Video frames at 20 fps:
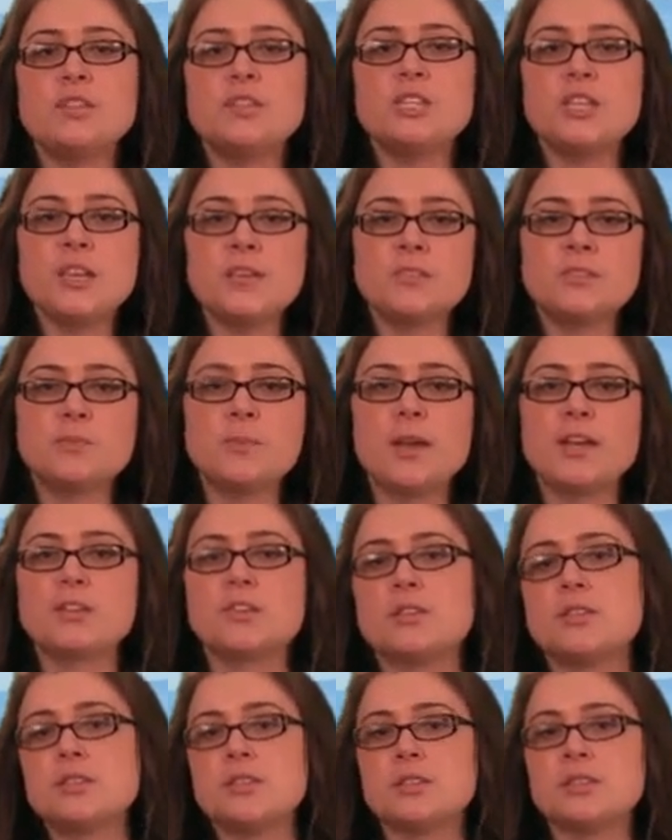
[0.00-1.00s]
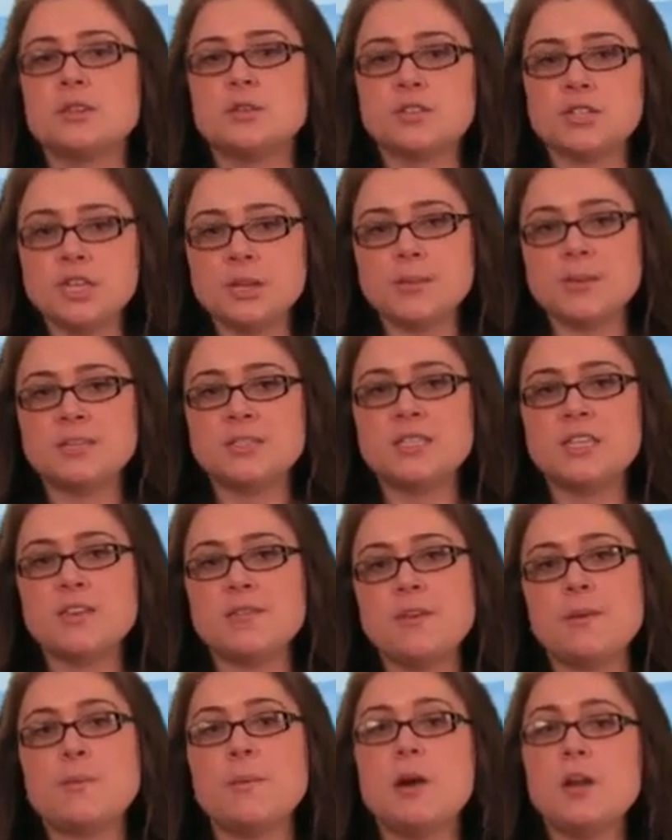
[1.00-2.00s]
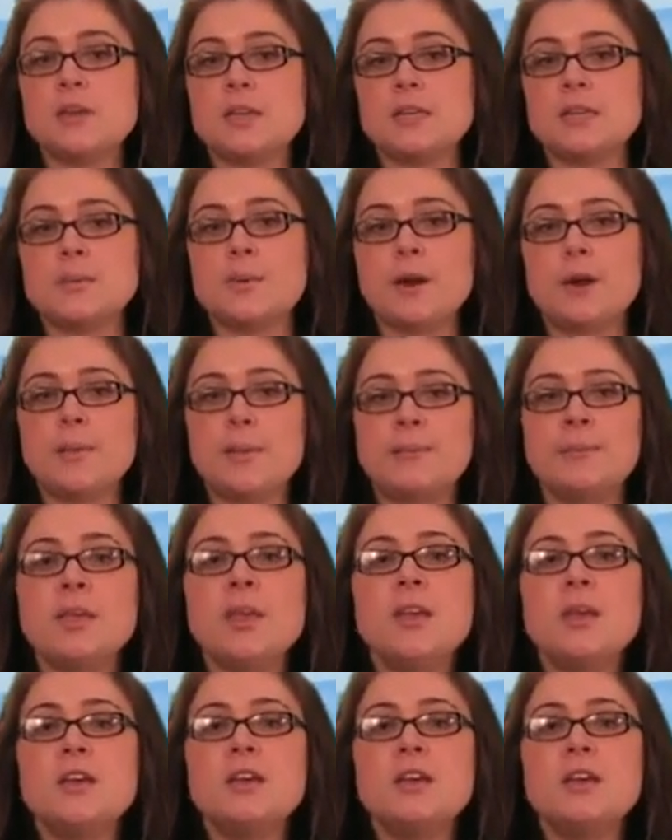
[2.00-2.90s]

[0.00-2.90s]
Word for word: chief specialist in Toshiba's TV marketing department,